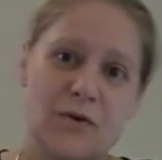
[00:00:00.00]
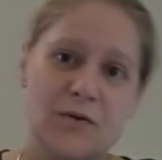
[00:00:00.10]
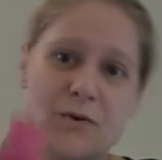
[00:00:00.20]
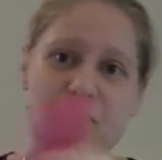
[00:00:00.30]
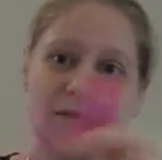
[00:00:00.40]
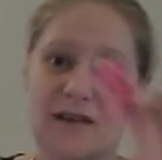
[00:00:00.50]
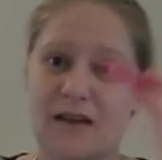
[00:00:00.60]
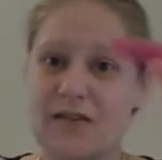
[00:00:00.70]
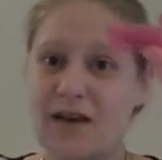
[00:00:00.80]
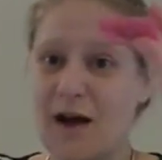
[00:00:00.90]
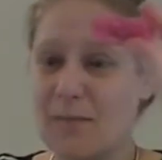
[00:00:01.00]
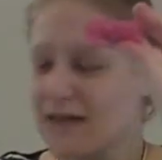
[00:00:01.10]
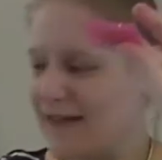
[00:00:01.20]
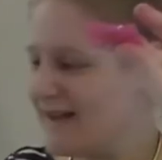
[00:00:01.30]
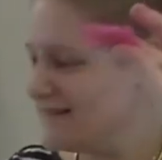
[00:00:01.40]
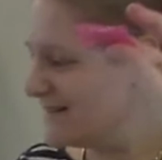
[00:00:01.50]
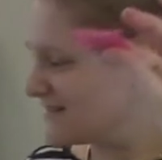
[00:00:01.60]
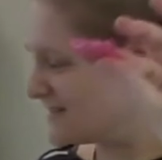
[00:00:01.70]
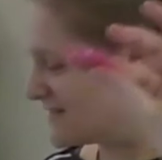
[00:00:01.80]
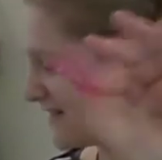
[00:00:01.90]
Whoops, the Hobbii candy is
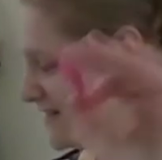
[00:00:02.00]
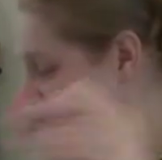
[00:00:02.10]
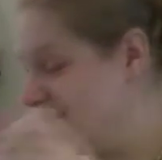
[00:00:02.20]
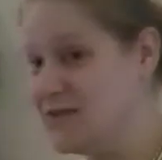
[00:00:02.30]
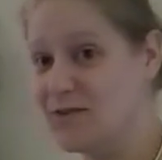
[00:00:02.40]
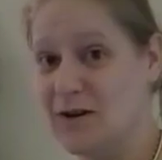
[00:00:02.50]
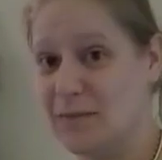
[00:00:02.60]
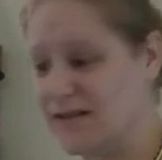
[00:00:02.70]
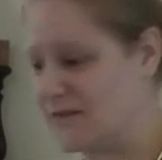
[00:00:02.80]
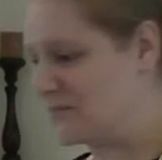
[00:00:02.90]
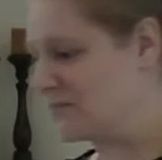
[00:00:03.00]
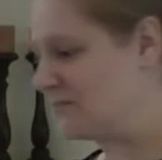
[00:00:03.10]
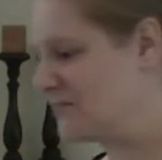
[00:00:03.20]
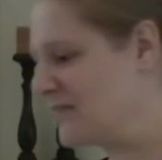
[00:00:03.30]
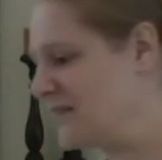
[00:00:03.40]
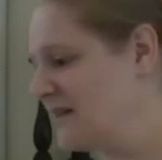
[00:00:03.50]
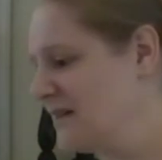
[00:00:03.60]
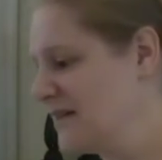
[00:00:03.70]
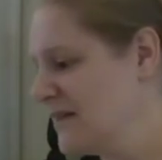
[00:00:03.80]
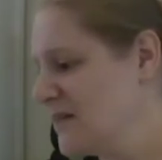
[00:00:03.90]
inside. Thank you, Hobbii.
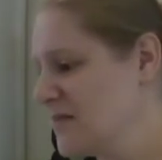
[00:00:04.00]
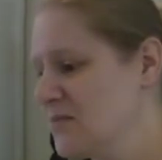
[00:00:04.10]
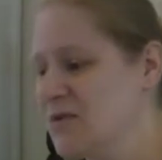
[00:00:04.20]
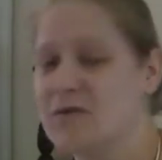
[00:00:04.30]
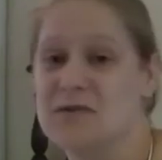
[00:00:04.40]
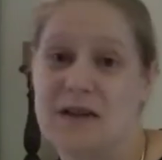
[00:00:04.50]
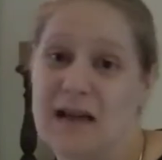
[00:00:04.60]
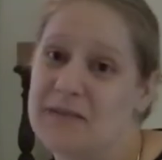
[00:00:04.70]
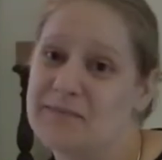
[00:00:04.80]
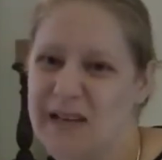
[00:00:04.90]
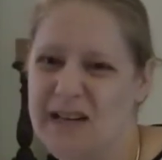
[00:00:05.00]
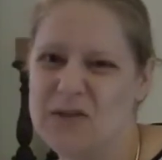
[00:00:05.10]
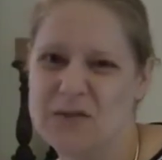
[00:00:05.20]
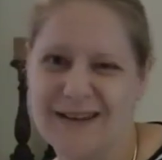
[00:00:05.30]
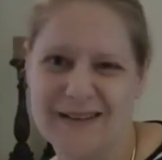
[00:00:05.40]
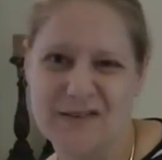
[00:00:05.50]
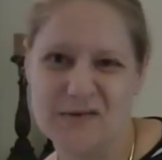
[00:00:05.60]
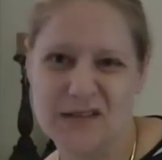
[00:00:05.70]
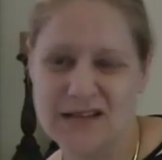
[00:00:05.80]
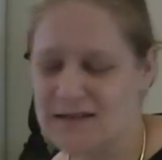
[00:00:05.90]
Of course, I do like
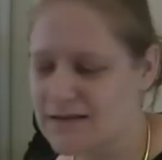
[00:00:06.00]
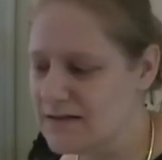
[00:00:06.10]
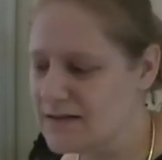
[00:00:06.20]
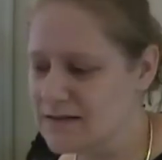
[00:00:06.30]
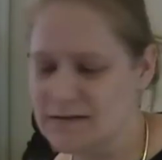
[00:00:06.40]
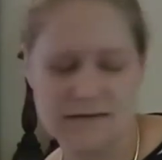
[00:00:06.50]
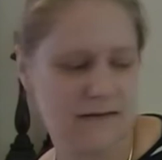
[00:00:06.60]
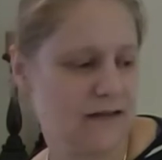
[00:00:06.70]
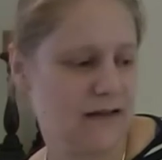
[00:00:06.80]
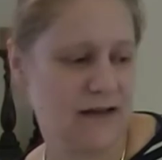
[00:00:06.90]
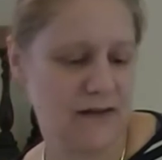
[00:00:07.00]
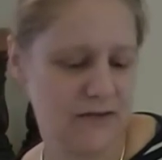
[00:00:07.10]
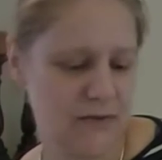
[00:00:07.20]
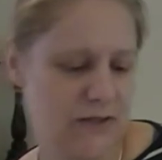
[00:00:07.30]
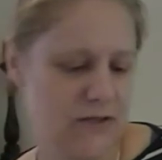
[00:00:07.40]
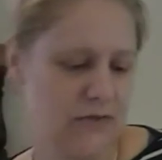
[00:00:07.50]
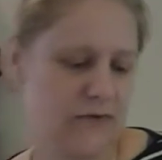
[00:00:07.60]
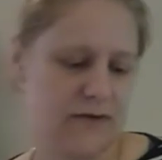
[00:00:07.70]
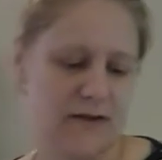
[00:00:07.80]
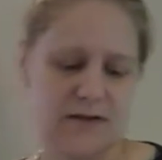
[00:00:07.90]
those candies. I have a sweet tooth,
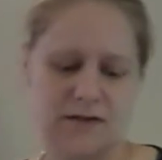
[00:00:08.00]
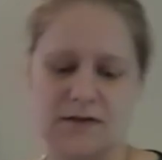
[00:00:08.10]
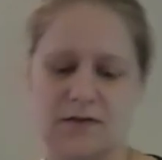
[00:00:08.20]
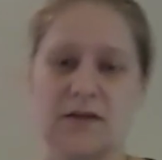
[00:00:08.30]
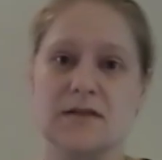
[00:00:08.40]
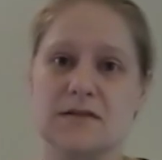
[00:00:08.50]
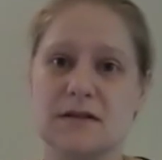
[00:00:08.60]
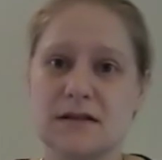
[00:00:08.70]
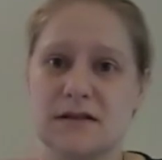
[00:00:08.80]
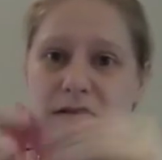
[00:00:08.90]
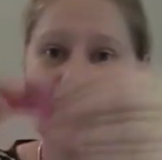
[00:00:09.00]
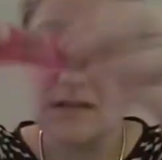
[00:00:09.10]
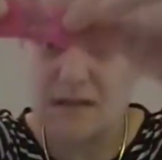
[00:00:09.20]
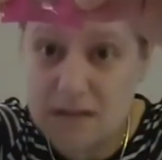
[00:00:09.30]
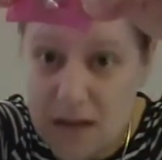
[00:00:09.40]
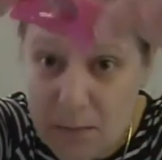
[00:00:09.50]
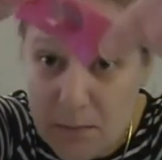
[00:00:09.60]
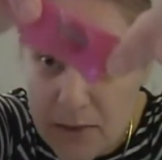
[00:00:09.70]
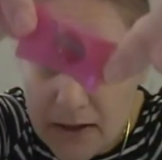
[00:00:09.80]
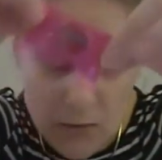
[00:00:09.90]
and that's just how it is. It's a
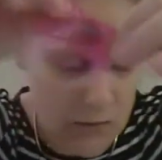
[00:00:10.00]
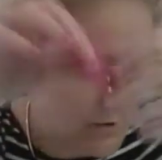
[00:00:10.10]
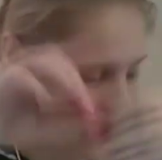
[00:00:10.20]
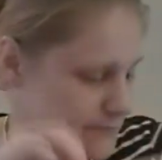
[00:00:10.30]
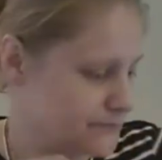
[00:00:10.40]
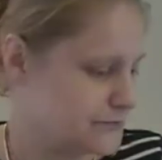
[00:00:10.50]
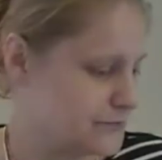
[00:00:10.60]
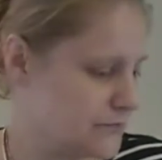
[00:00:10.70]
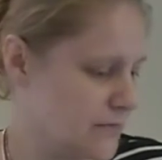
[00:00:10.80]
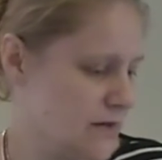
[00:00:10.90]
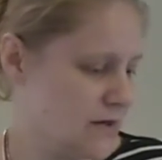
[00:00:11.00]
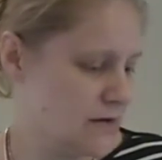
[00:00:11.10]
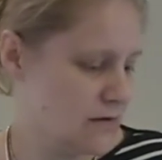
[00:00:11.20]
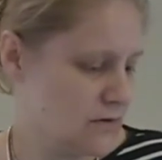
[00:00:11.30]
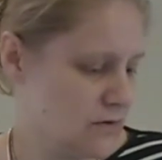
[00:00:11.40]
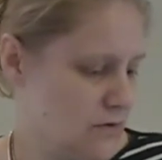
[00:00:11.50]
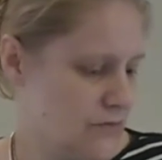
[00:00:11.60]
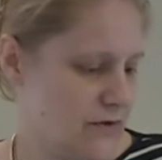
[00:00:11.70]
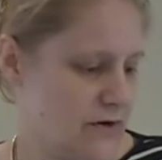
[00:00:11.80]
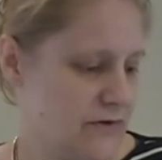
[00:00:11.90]
pink version
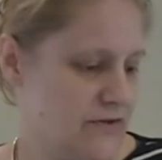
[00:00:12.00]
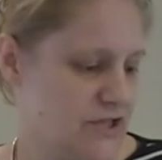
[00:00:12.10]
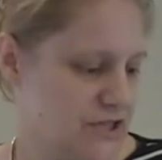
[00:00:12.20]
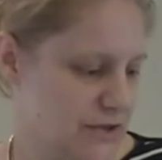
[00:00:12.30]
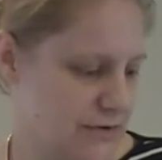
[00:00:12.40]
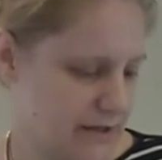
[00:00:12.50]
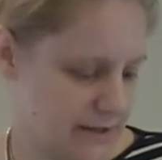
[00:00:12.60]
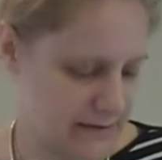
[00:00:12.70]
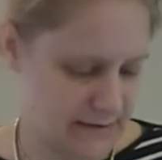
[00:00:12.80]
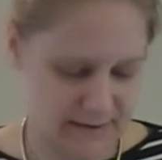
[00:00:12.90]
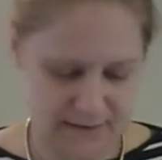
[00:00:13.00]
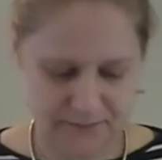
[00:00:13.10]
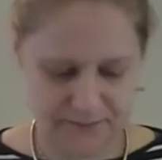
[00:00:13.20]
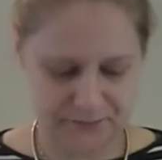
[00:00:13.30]
of their cherry candies.